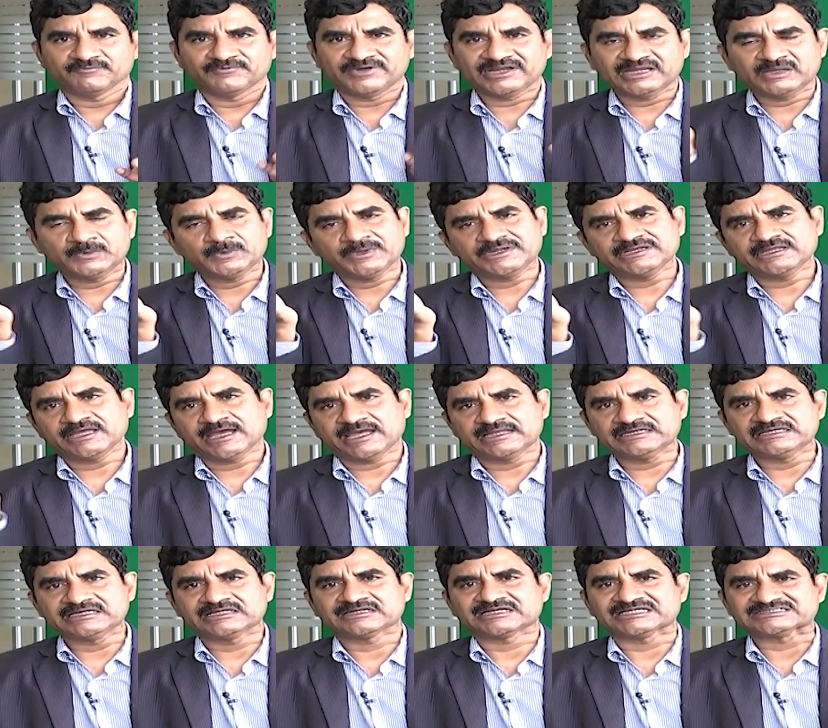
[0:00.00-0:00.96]
very very
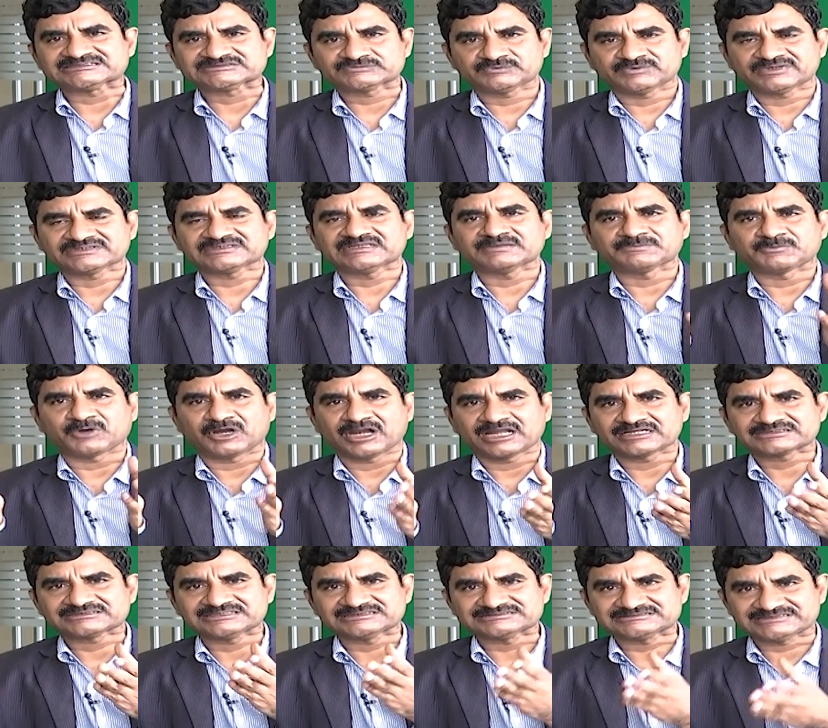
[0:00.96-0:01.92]
highly trustworthy
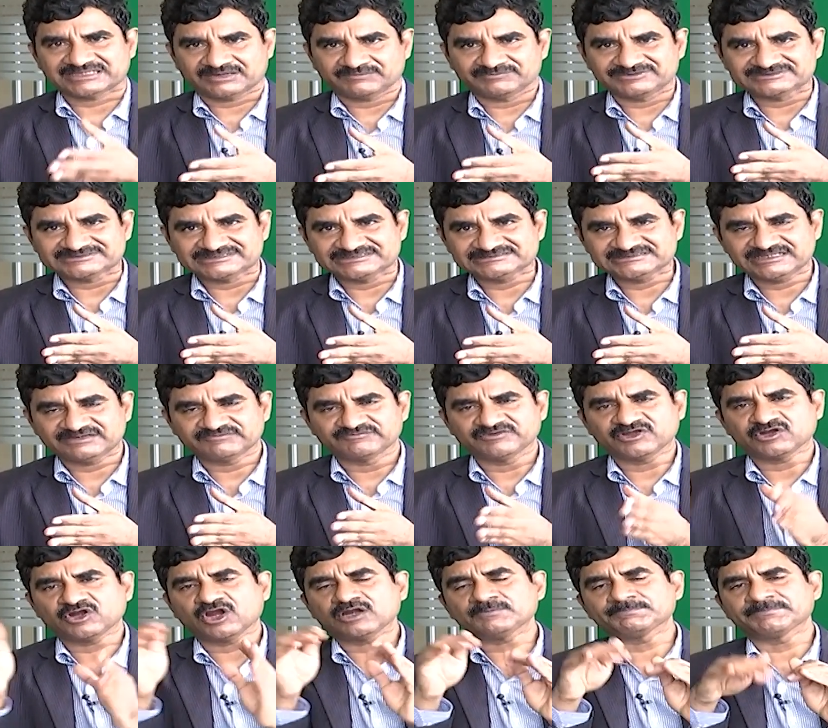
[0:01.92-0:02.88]
products and services and
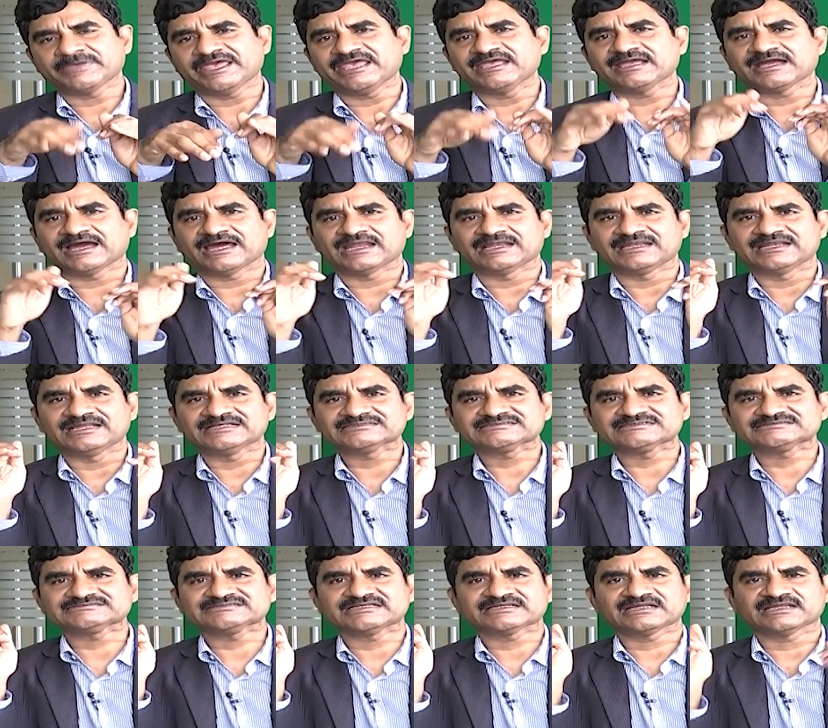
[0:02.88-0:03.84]
we are not paying
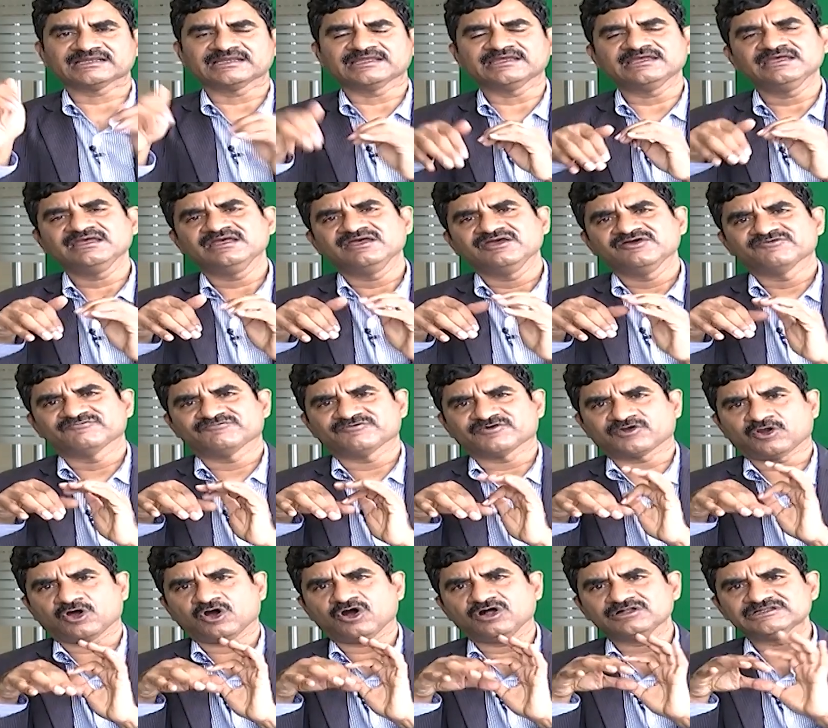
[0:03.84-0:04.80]
unnecessarily
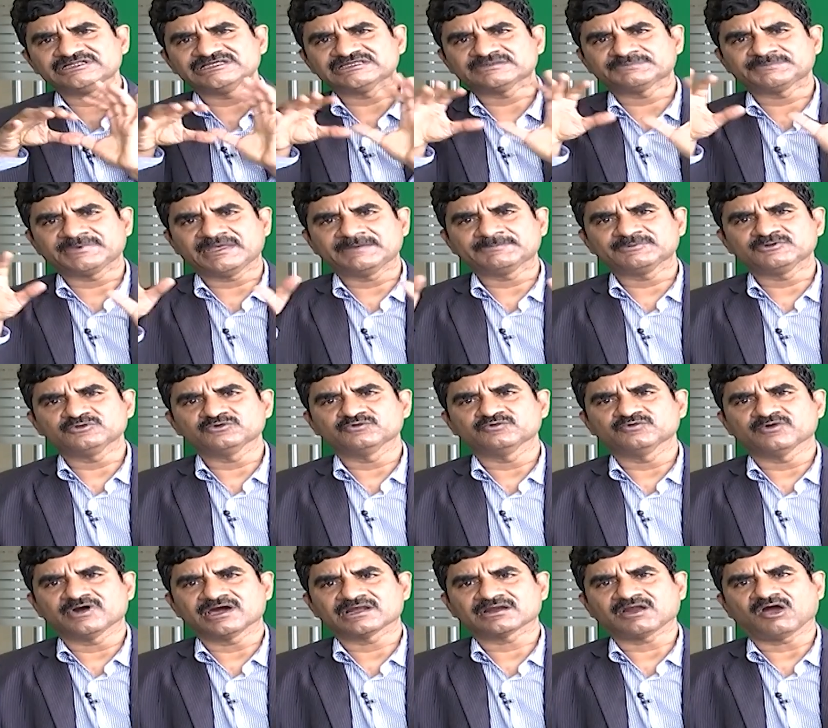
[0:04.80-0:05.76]
for all these people
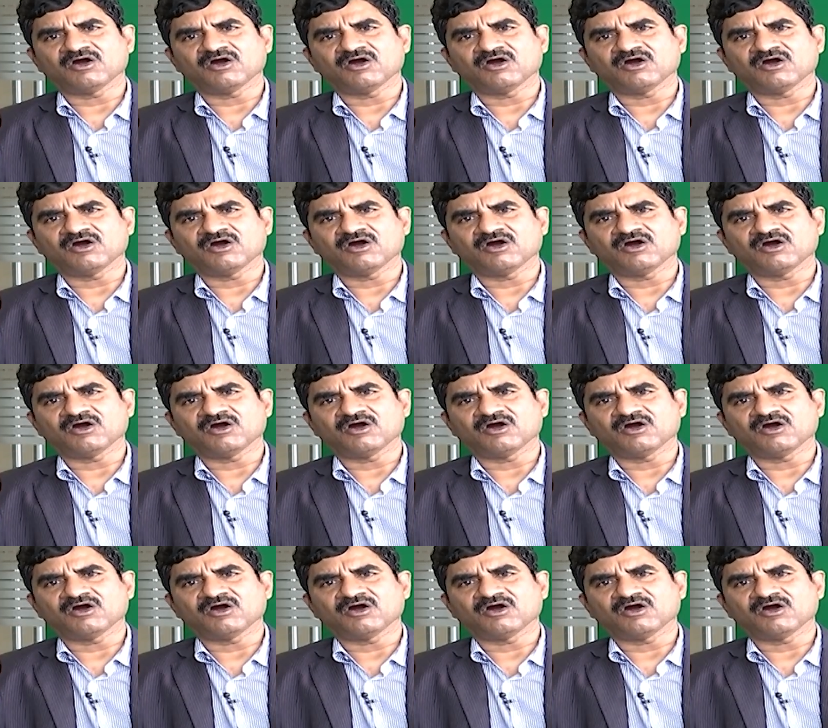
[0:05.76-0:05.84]
who are